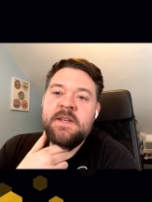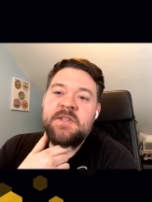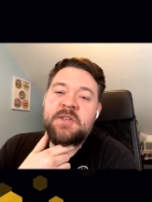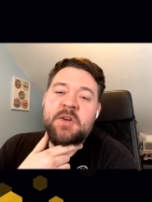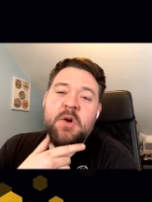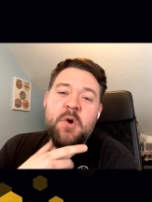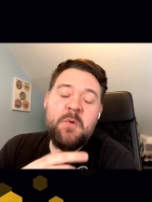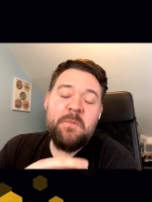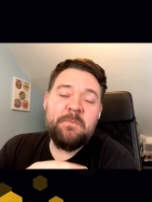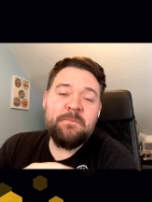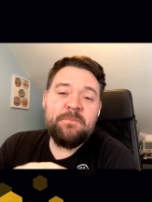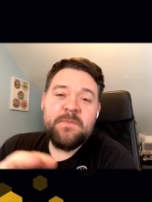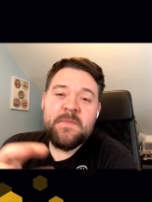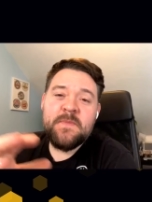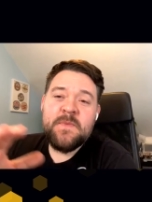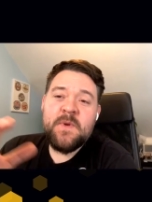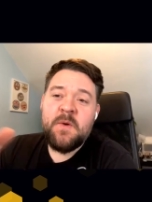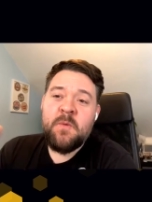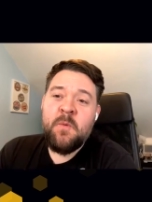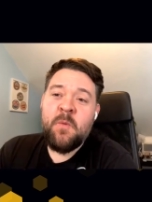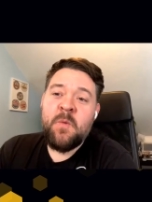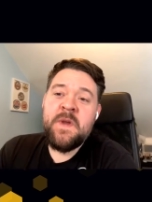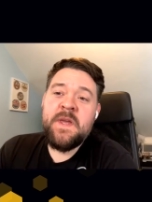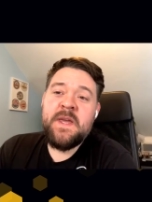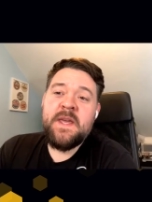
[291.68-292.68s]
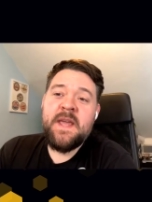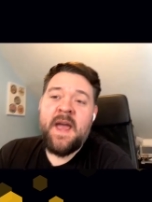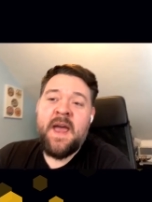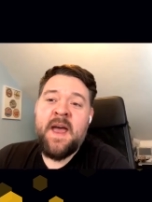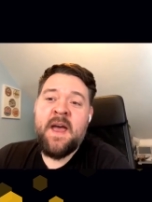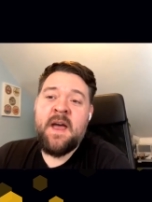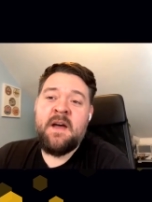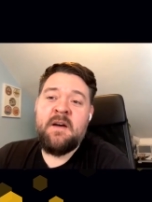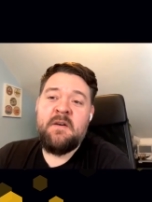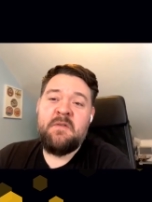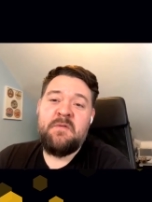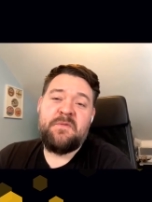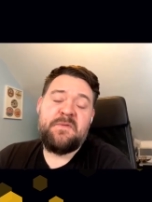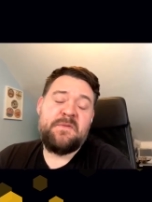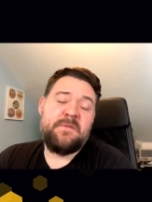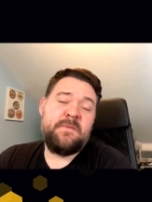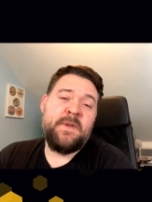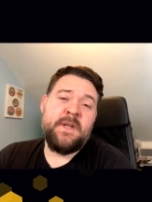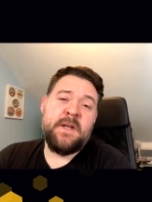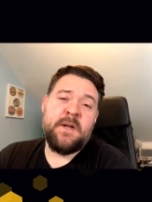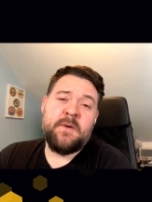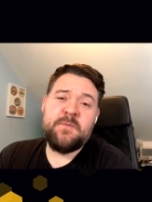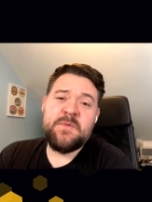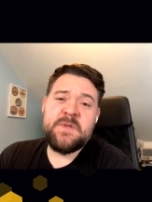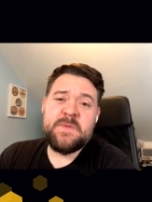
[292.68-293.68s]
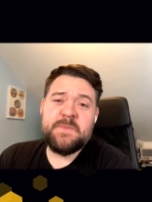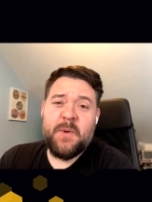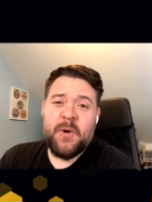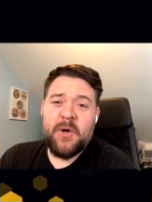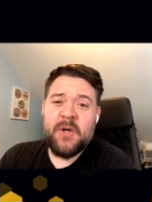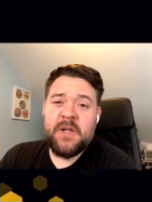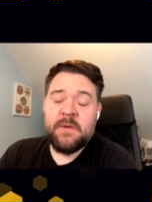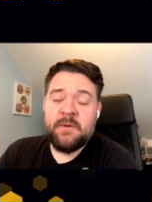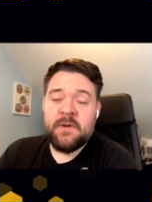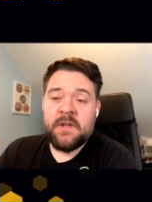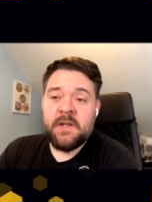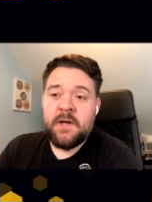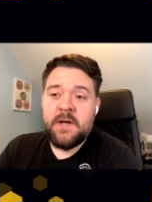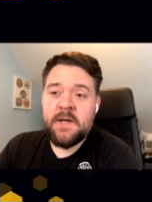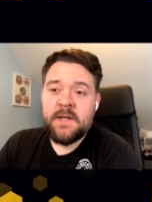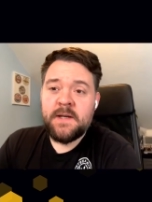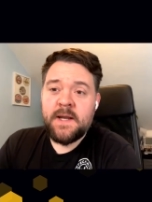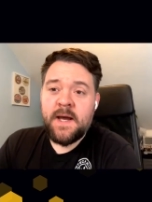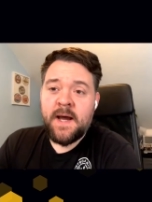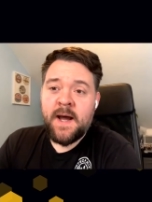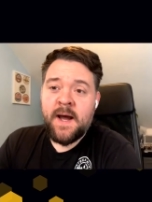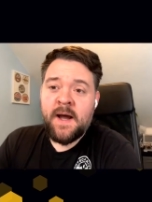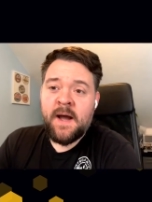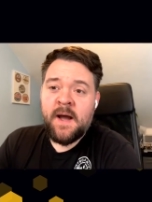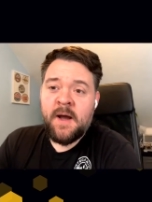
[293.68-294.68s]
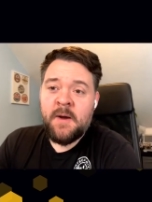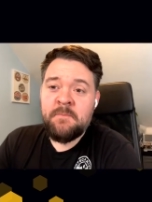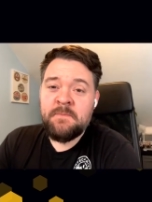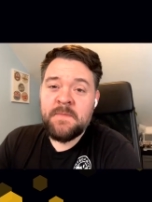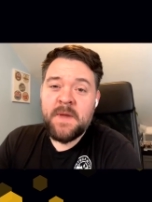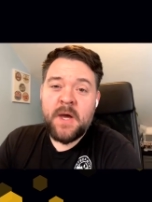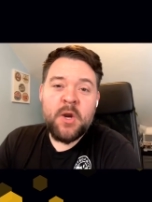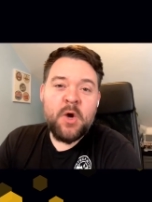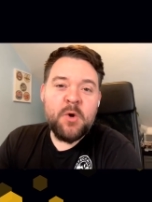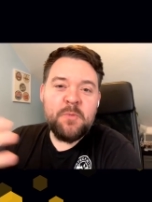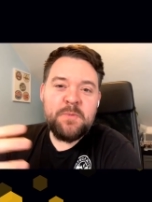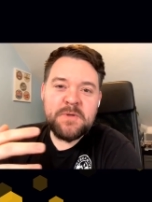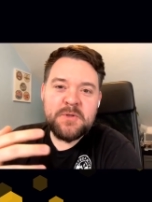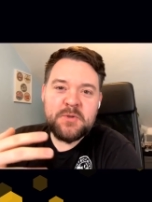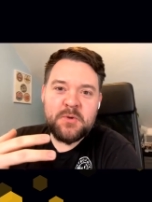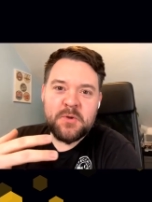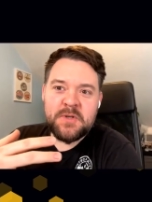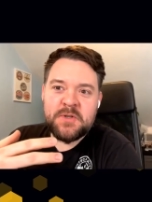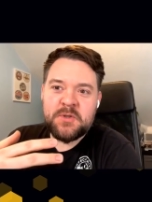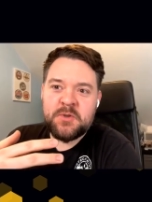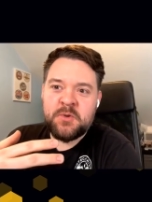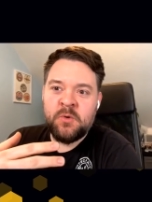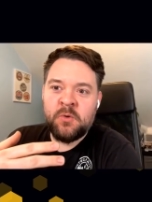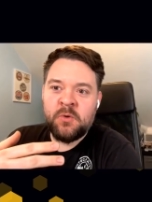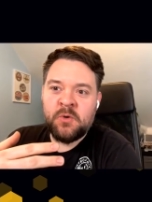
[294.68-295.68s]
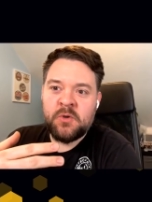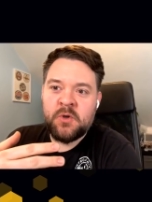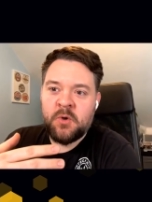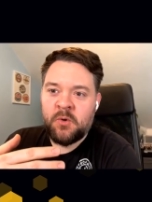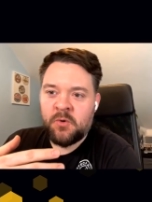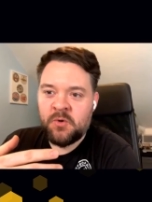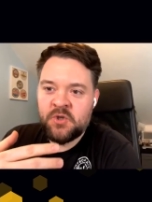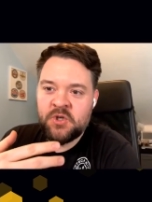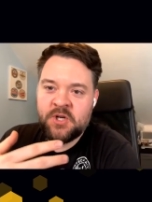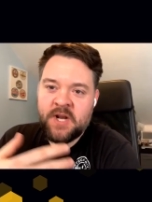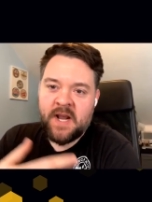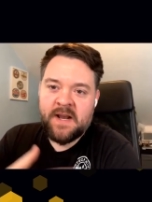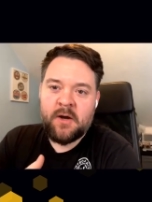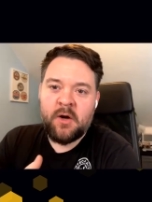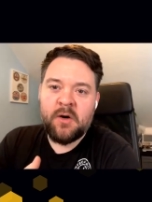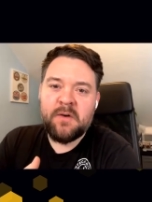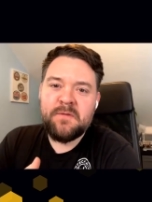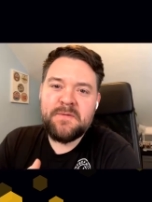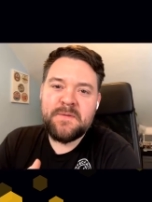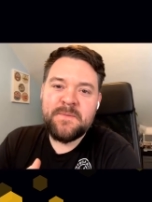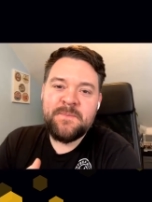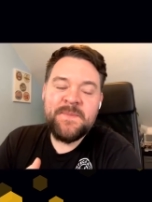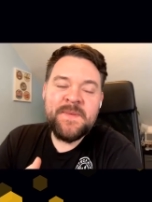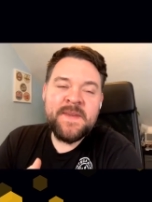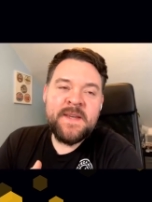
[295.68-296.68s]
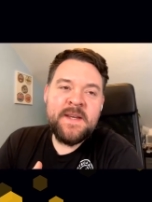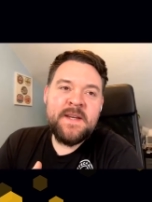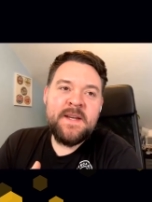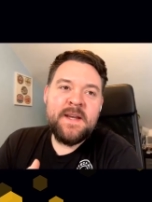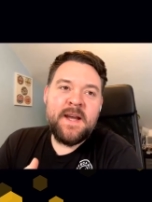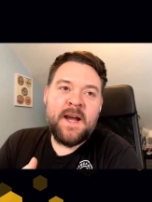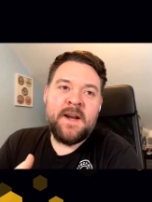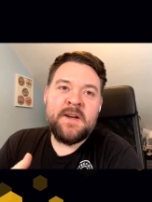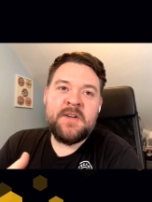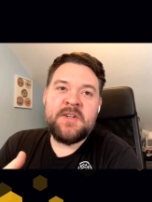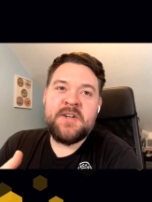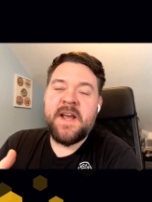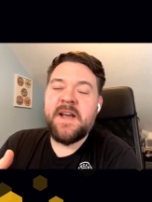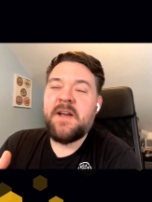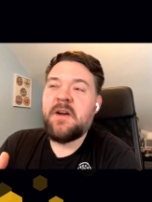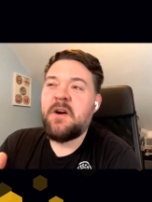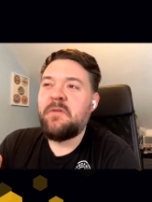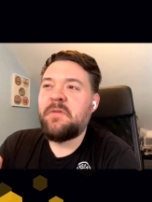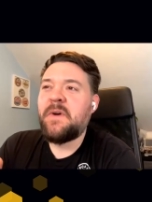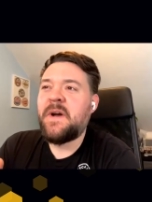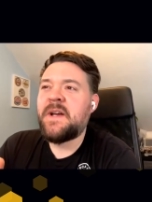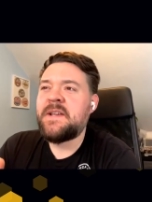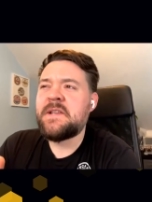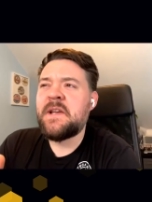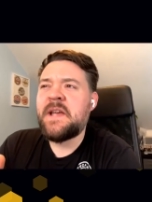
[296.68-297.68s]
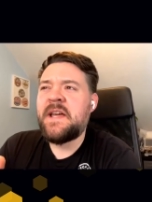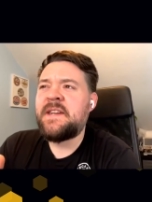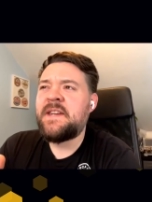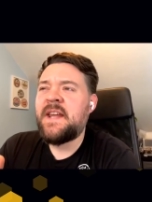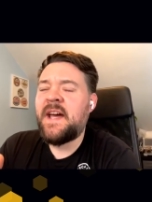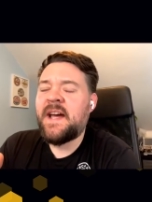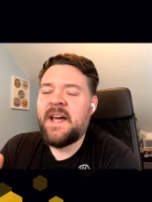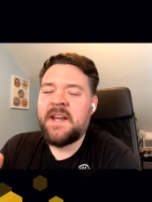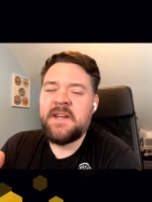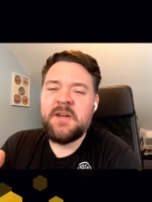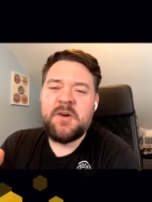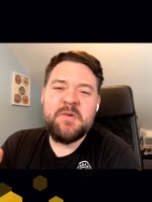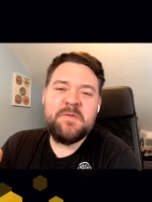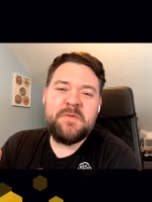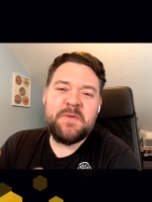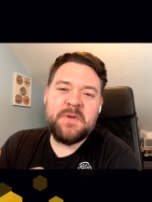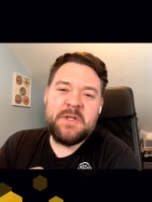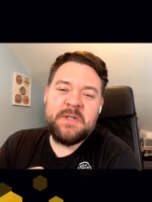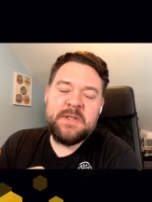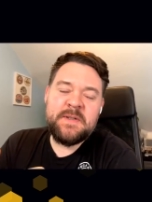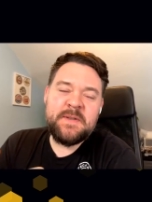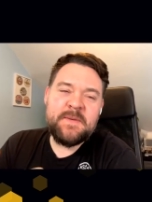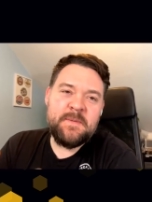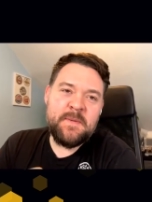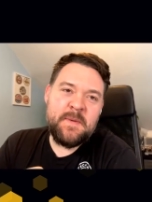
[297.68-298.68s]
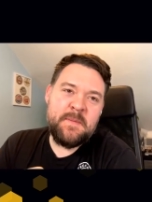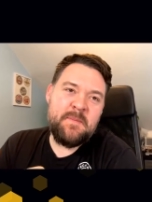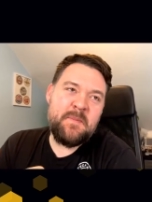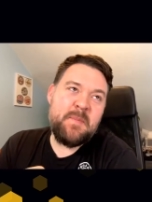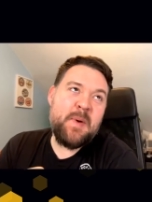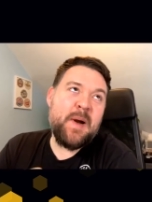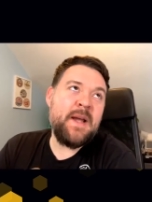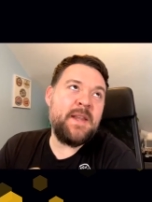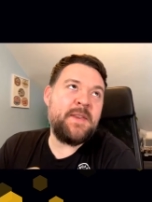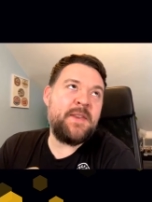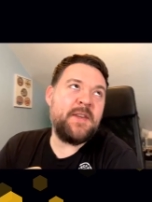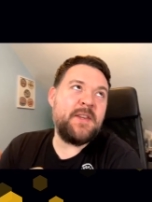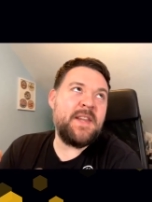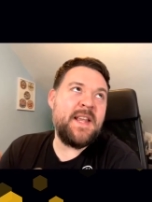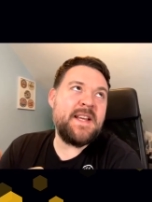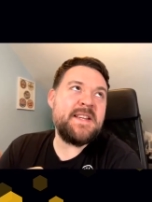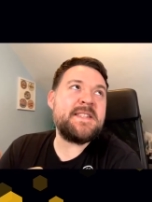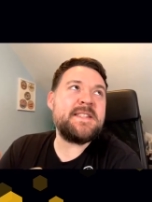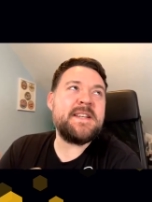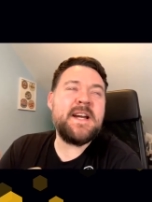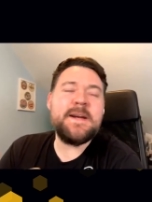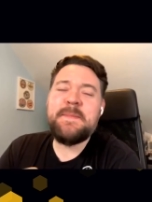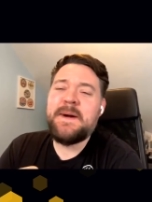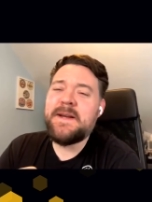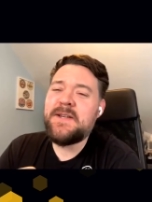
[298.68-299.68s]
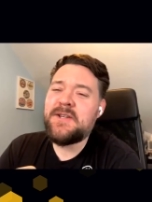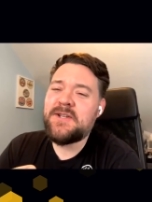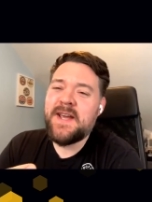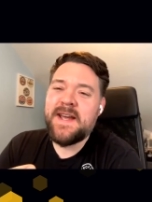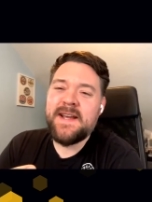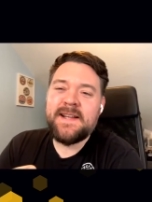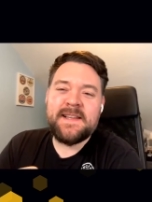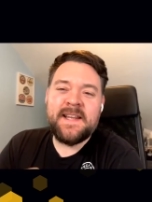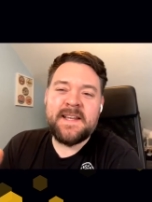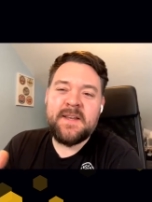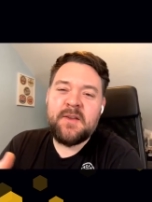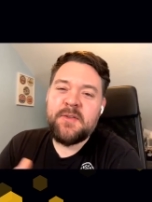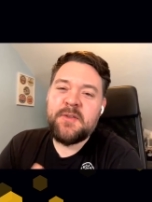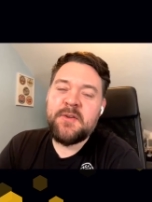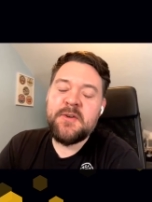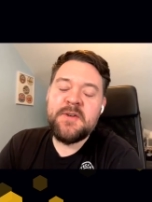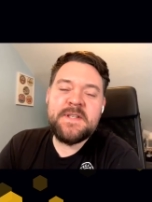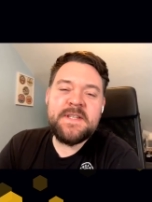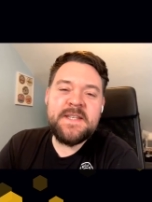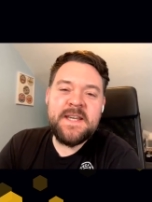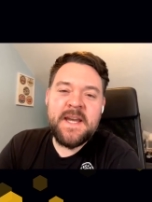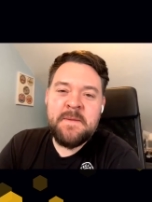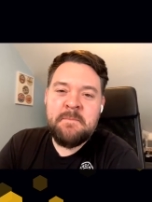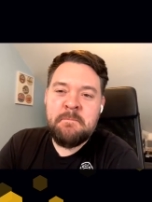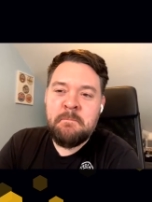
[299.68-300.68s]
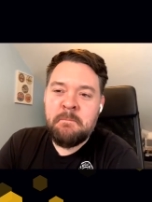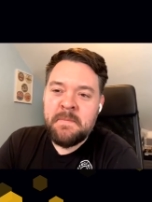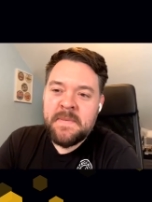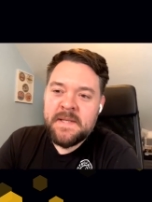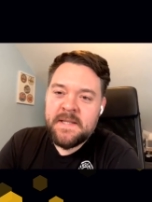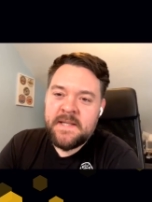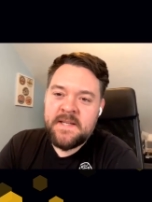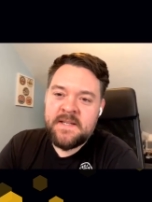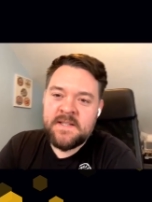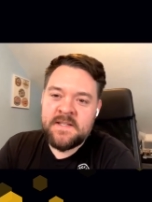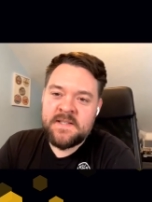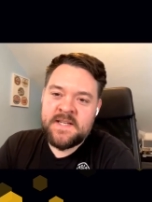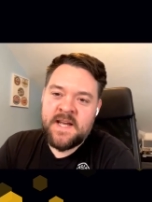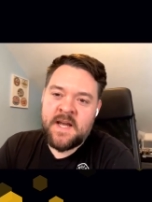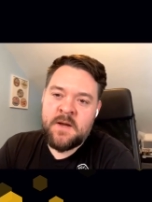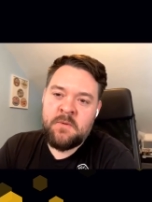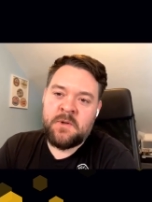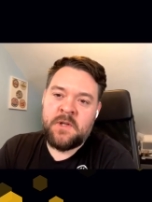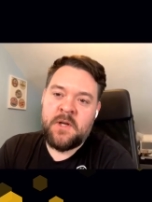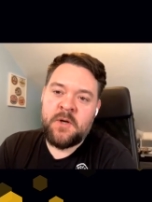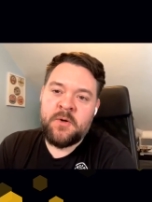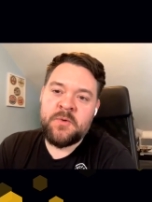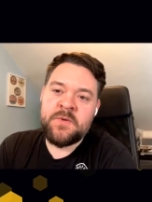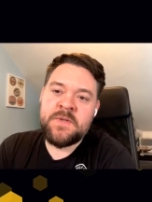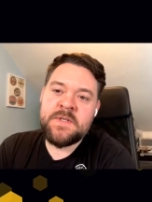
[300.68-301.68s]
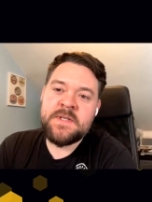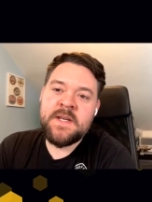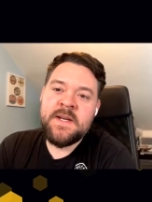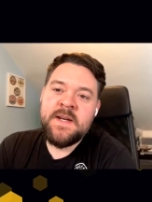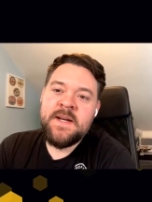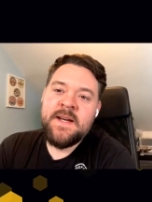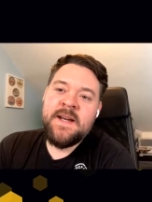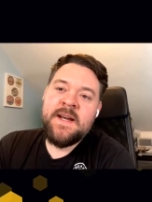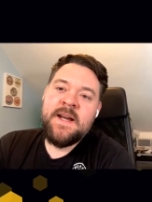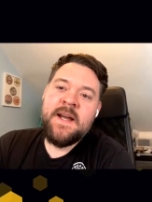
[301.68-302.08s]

So we have, spoiler alert, an open source tool called Checkov. And Checkov has had over, by the last time I checked, like 38 million downloads.